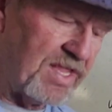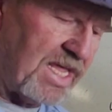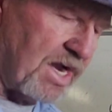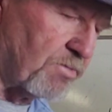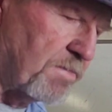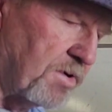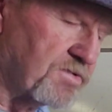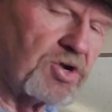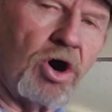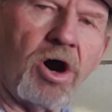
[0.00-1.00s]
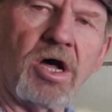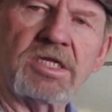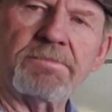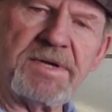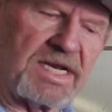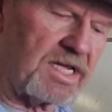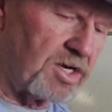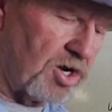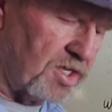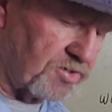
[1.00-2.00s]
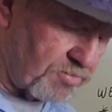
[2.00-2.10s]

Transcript: It removes all the pitting and all the